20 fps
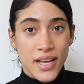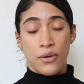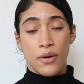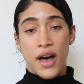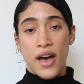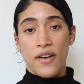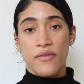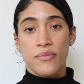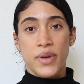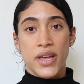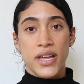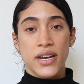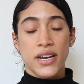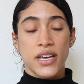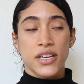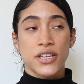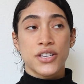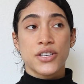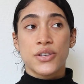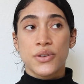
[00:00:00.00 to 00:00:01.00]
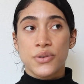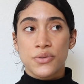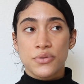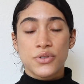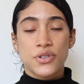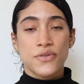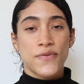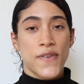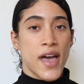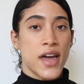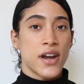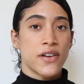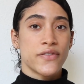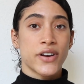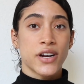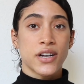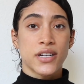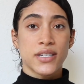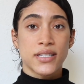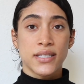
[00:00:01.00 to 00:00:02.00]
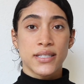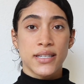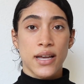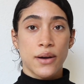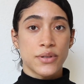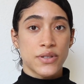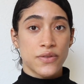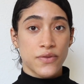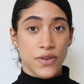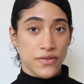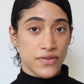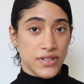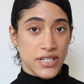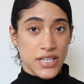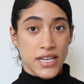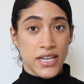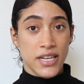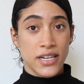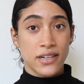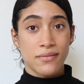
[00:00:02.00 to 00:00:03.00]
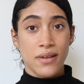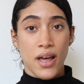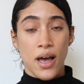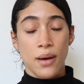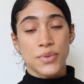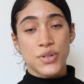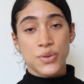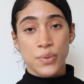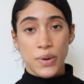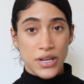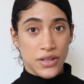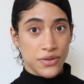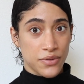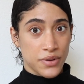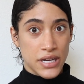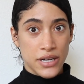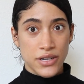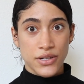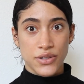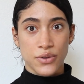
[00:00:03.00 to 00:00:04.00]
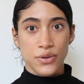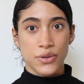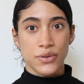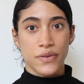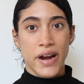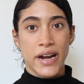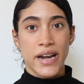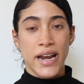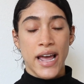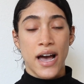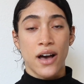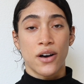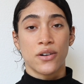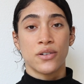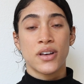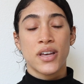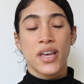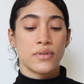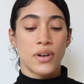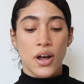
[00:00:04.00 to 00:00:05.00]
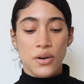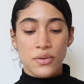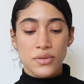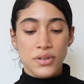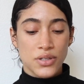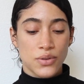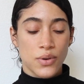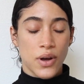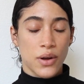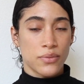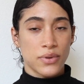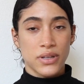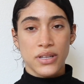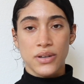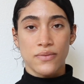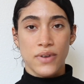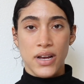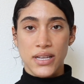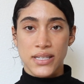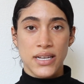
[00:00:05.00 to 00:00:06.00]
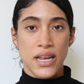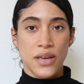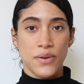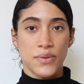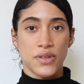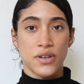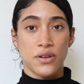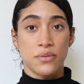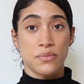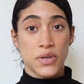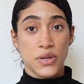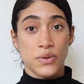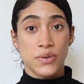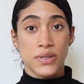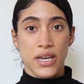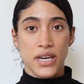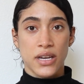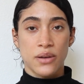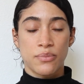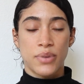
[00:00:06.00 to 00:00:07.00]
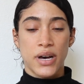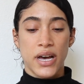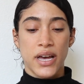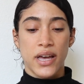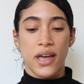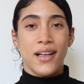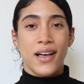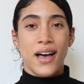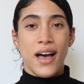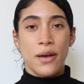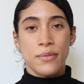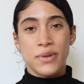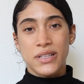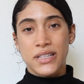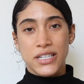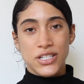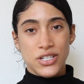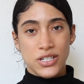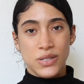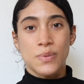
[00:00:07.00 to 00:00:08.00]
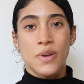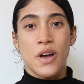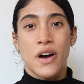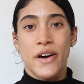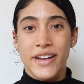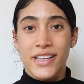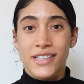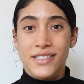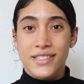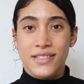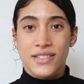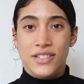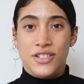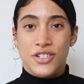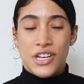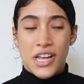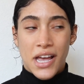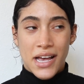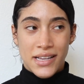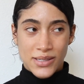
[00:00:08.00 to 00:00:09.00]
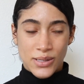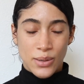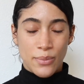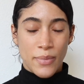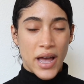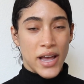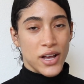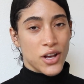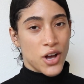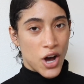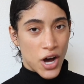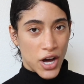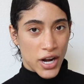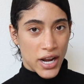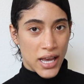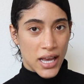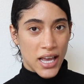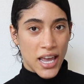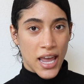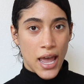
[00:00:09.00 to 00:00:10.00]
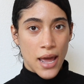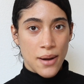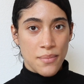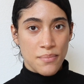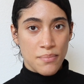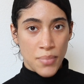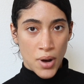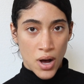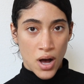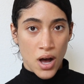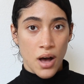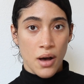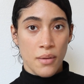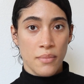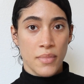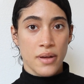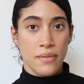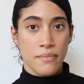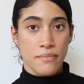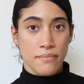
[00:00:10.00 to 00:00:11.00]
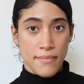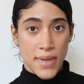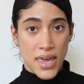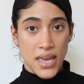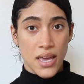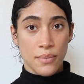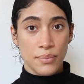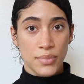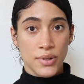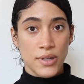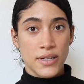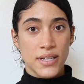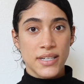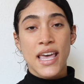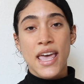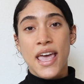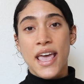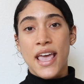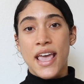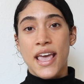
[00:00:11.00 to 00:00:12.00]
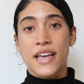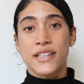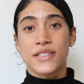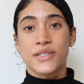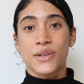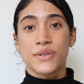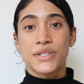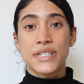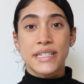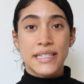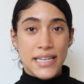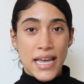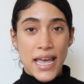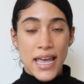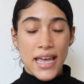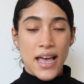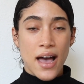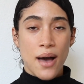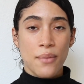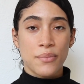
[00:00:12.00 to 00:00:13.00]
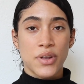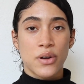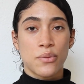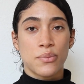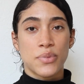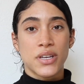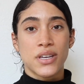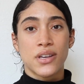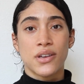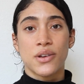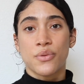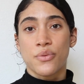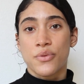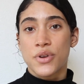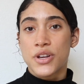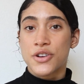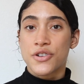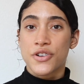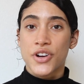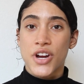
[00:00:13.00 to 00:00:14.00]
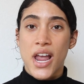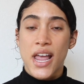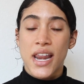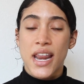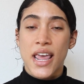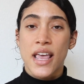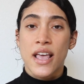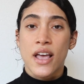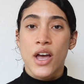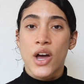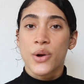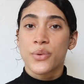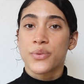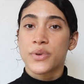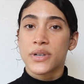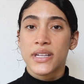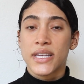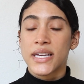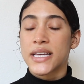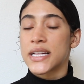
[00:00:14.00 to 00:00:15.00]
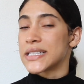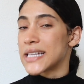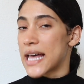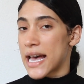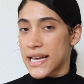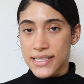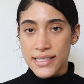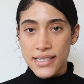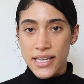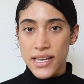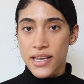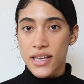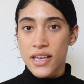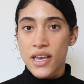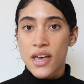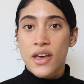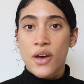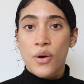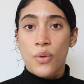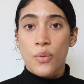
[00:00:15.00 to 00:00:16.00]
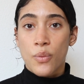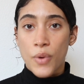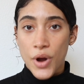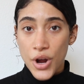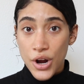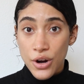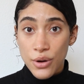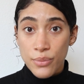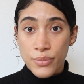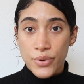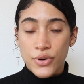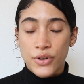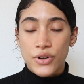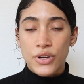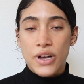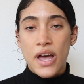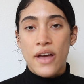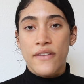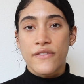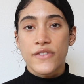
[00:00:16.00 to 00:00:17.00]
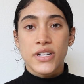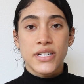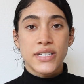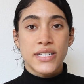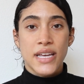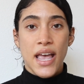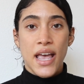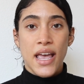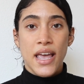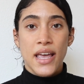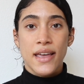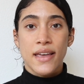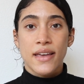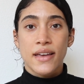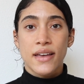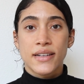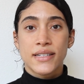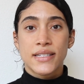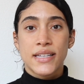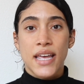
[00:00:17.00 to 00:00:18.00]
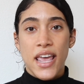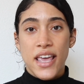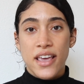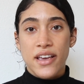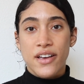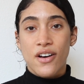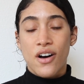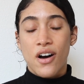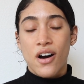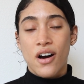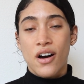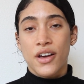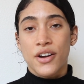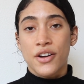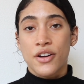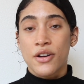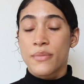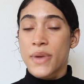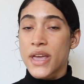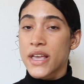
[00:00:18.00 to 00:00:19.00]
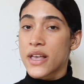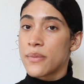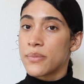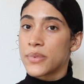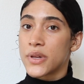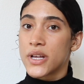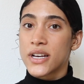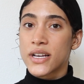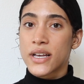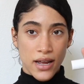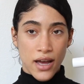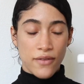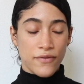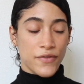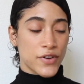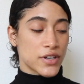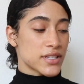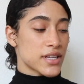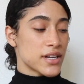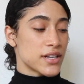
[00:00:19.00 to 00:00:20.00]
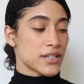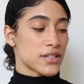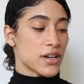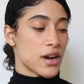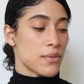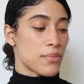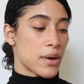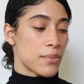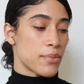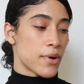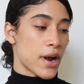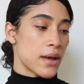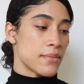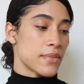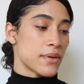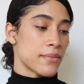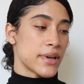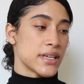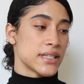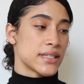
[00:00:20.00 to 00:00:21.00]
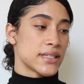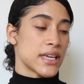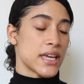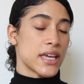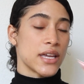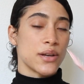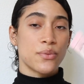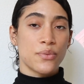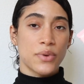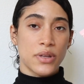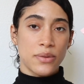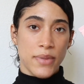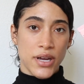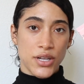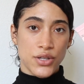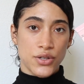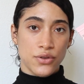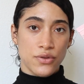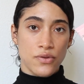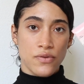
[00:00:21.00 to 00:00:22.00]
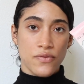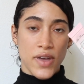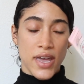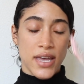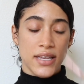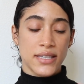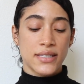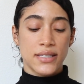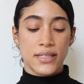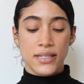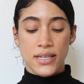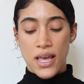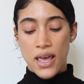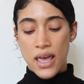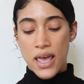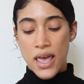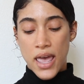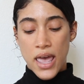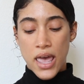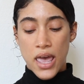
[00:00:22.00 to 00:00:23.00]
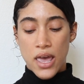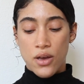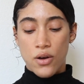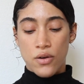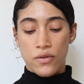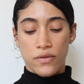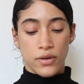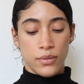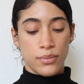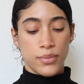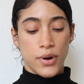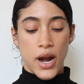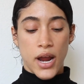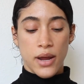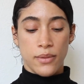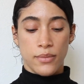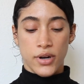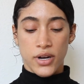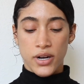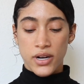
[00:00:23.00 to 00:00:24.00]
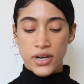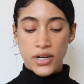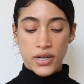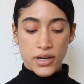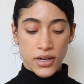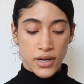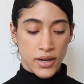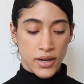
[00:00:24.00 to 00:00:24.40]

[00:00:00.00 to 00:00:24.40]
Well, I've been a huge fan of her since I was 15. I'm 23 years old right now. Not only do I really resonate with her music, but I mean, let's just be honest. She has some iconic and bomb makeup looks. And so today I'm gonna be recreating a really classic wearable everyday take on her makeup look. I'm first gonna start by priming my skin with my Too Faced Hangover Primer.